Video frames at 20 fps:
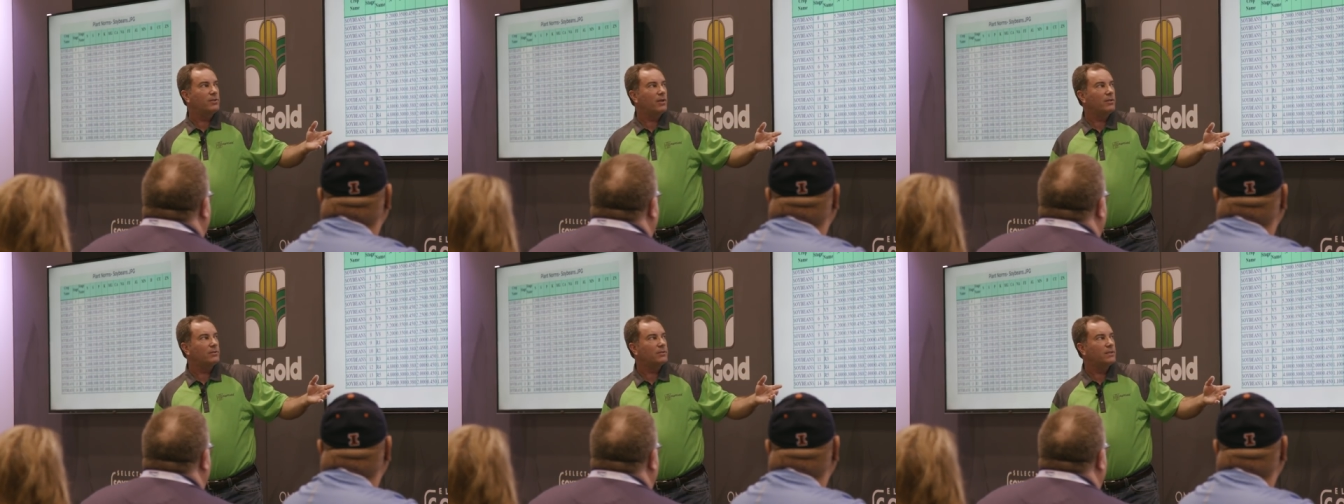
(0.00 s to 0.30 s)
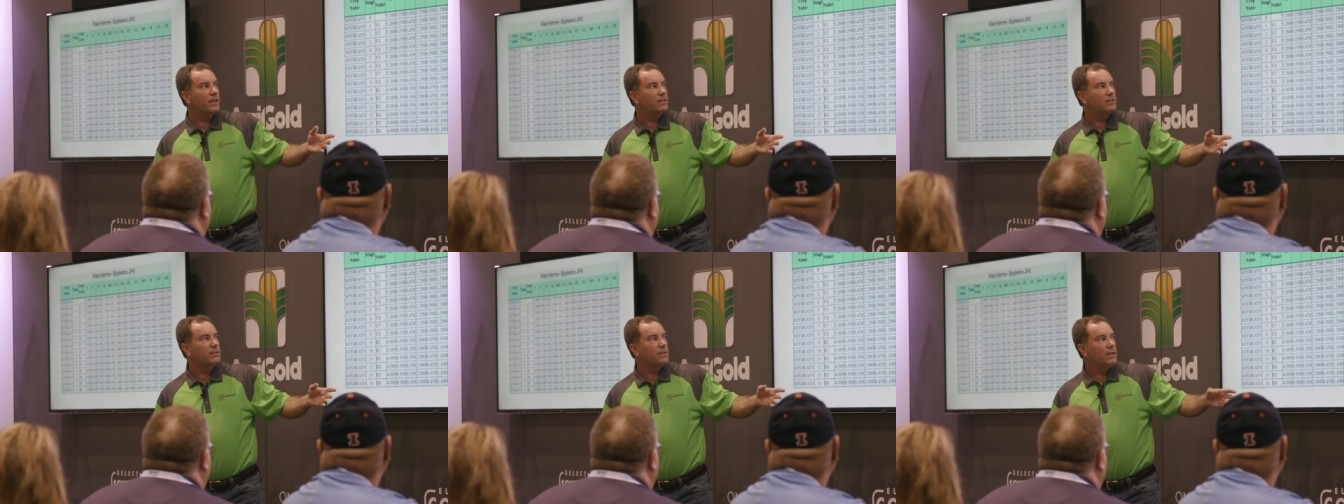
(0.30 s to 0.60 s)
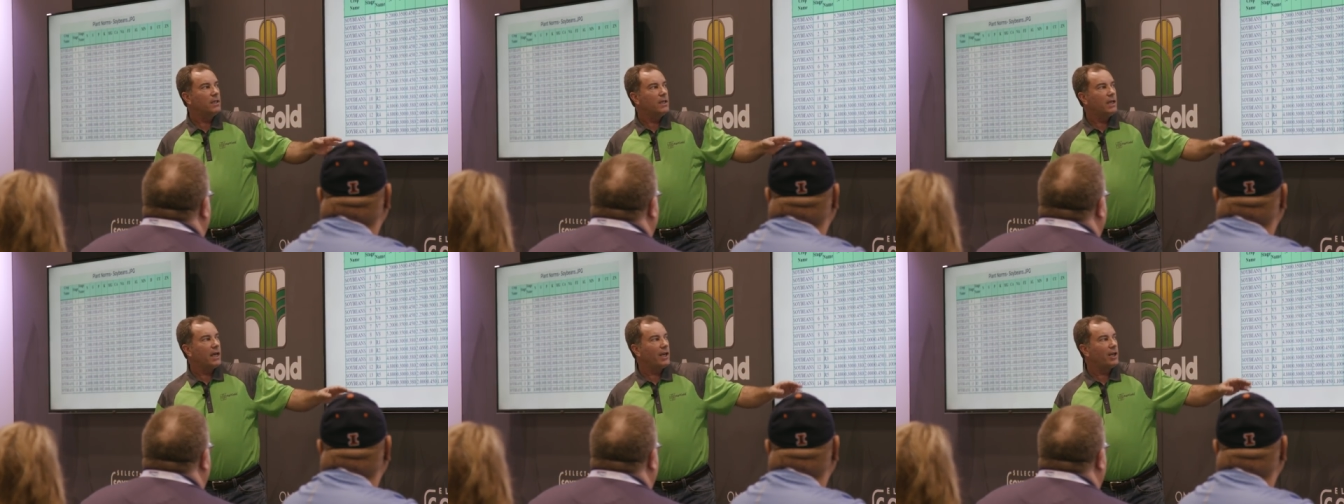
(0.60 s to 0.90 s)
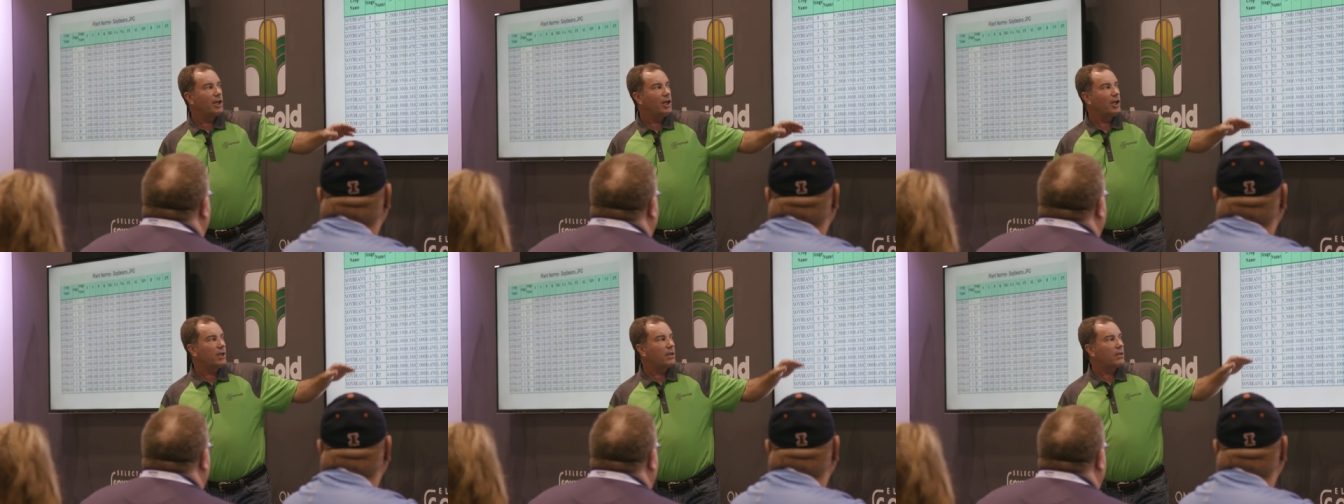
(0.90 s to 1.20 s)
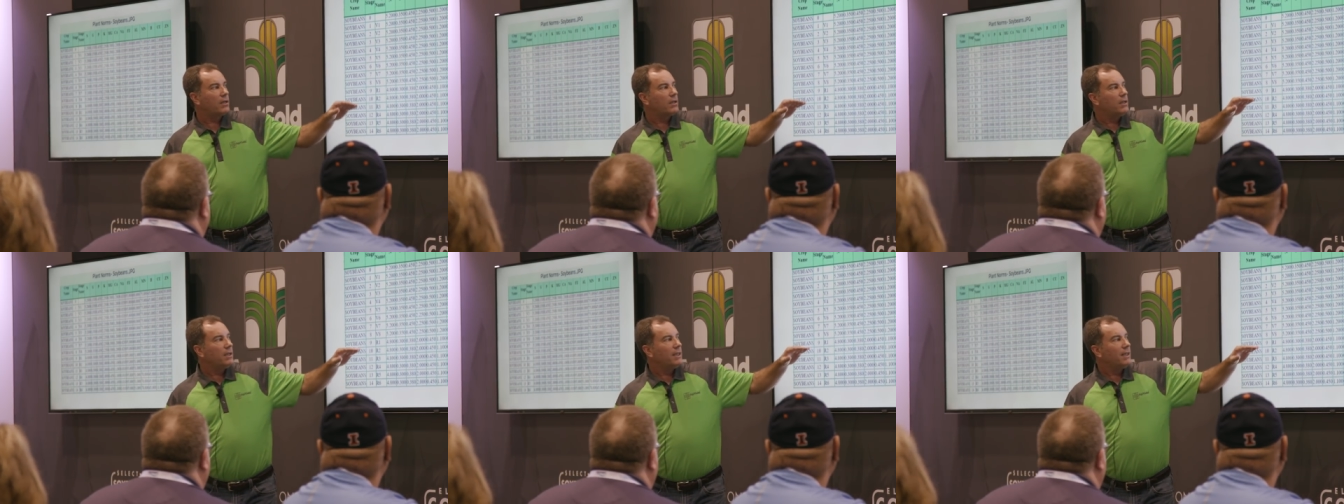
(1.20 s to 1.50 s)
growth stage, and look,
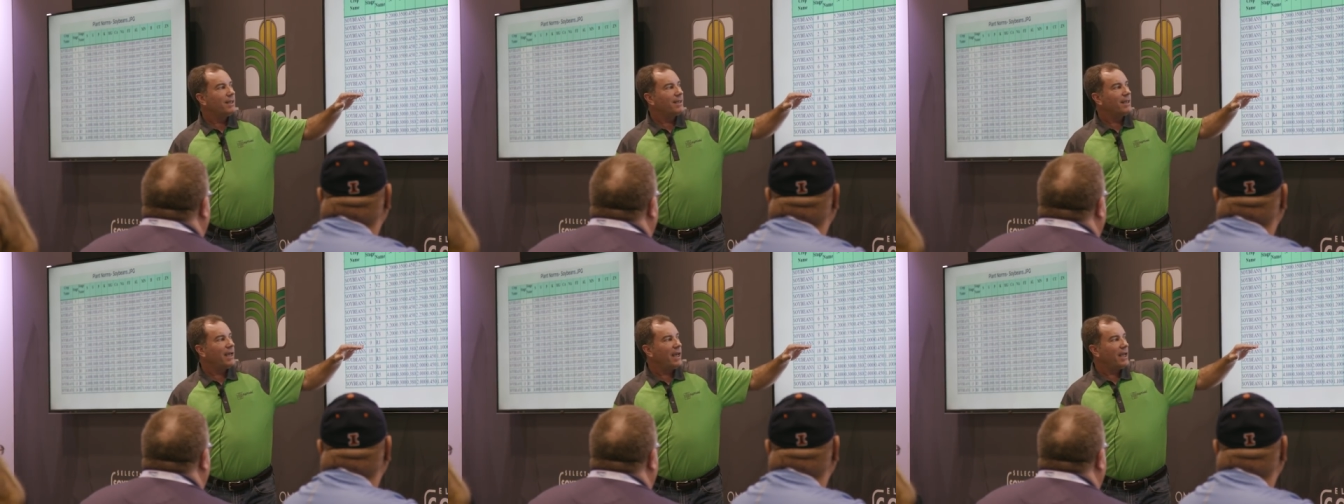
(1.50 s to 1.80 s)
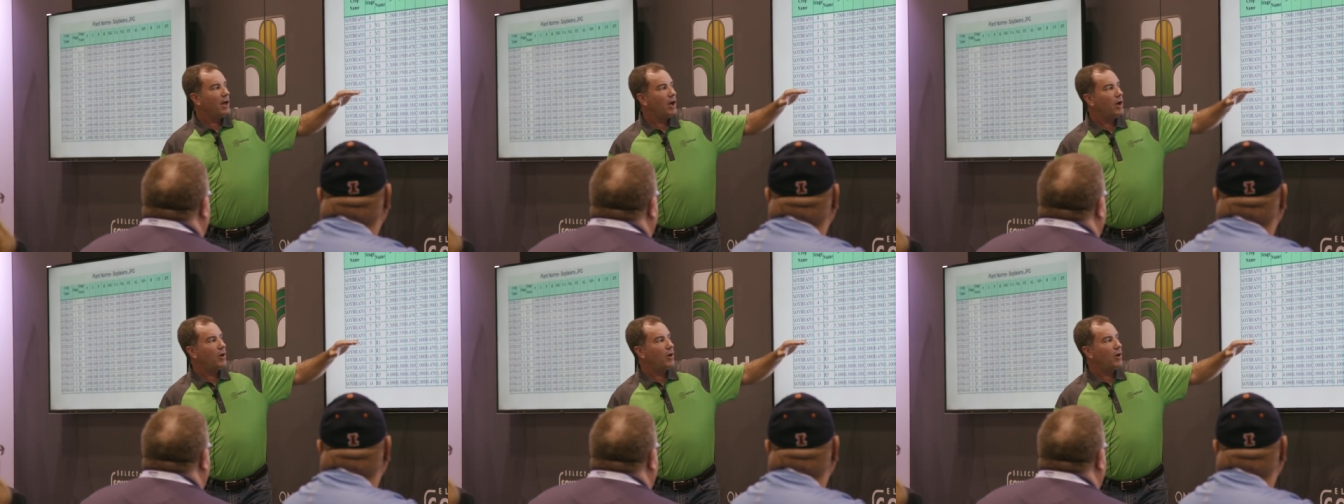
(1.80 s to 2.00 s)
they